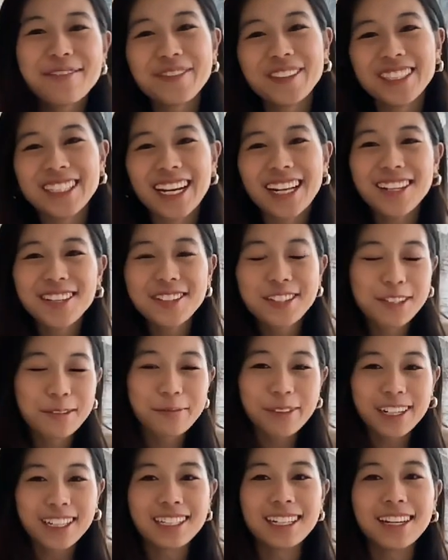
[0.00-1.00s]
Modelo
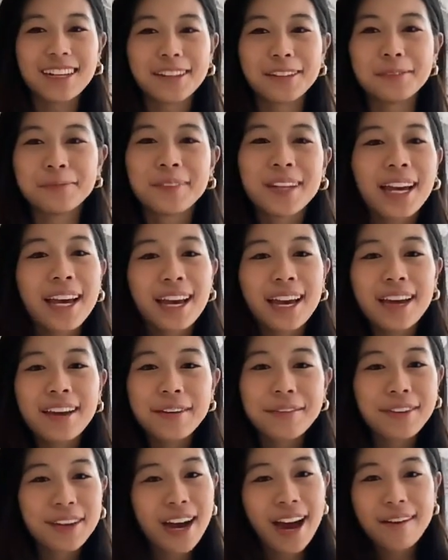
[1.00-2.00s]
2.0.
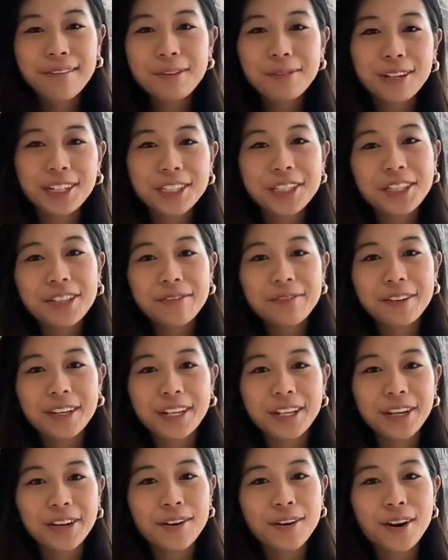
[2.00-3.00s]
If you haven't watched the
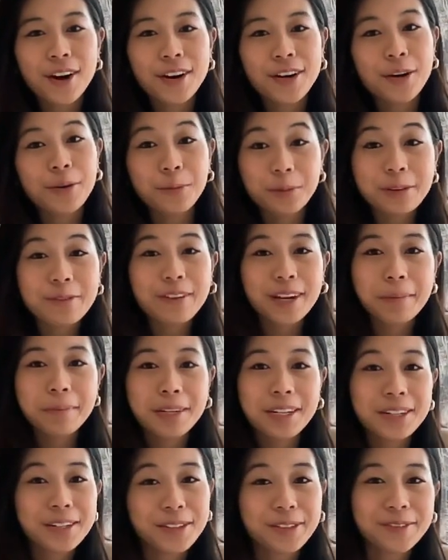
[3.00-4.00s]
video on our revamped
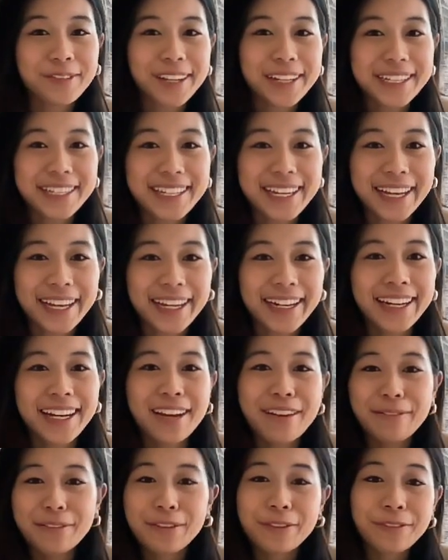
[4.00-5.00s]
interface yet,
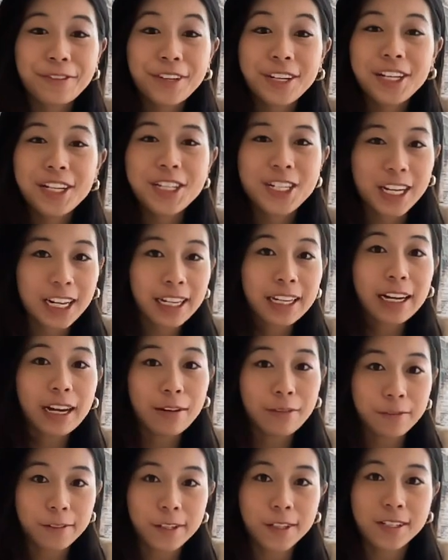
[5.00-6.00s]
feel free to check it out
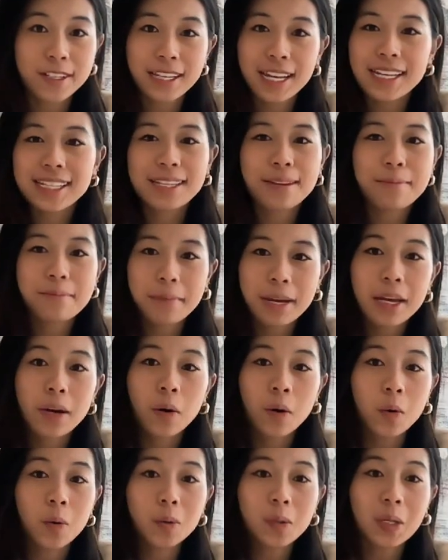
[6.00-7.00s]
first as it may
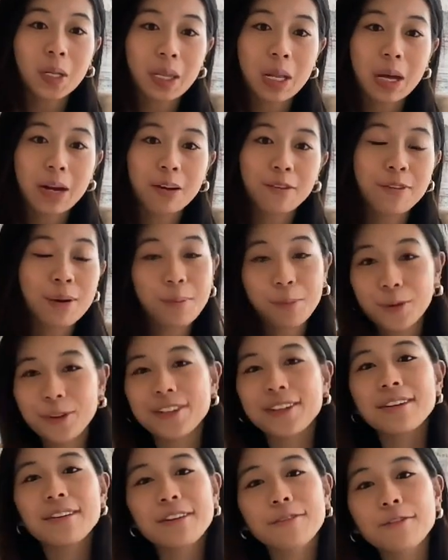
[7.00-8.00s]
hold a lot of
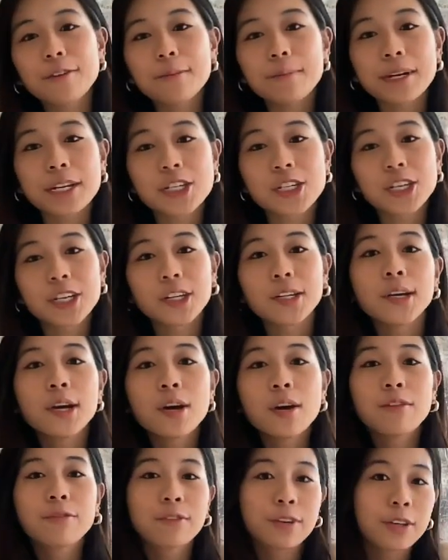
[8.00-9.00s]
important information
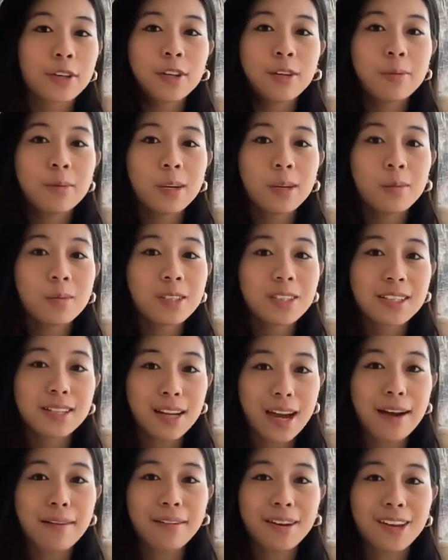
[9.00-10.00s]
for you to be able to
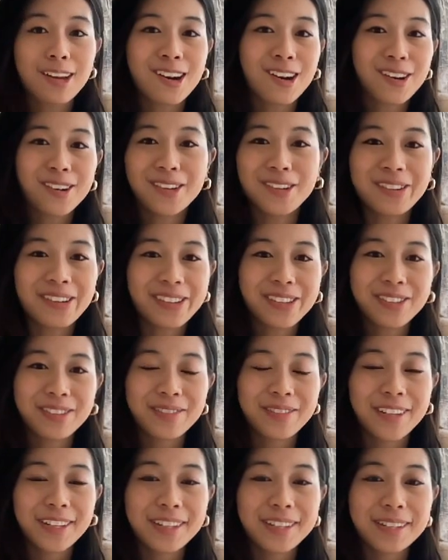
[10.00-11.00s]
navigate our new
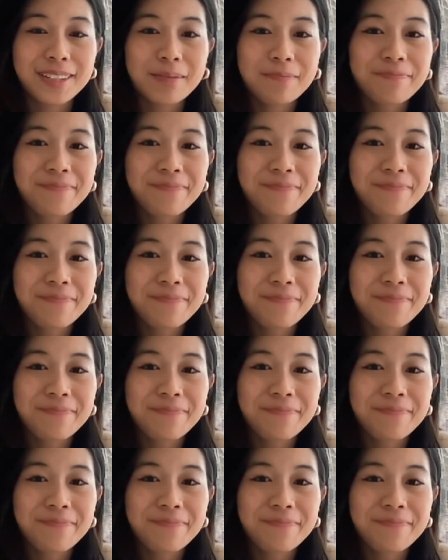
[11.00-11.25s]
interface.